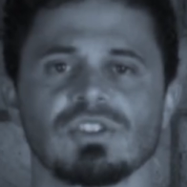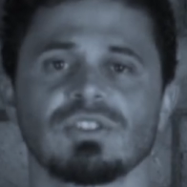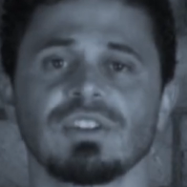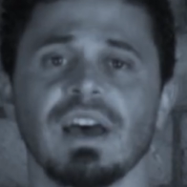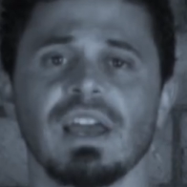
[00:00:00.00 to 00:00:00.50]
so
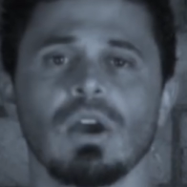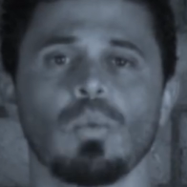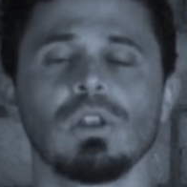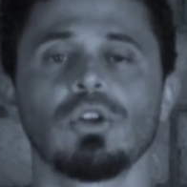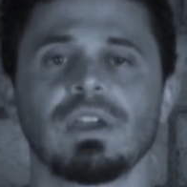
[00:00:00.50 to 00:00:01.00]
today
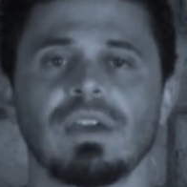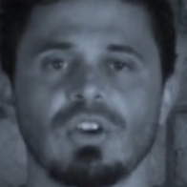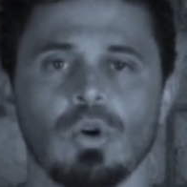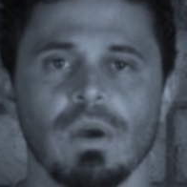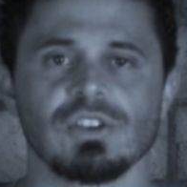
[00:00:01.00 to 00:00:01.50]
we're looking at the
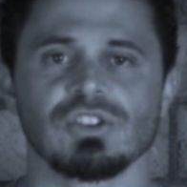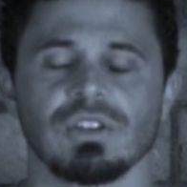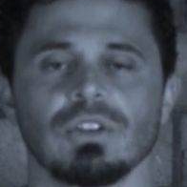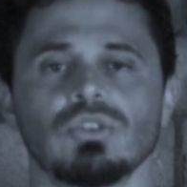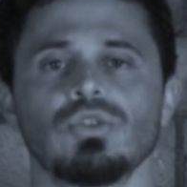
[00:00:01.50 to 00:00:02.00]
question,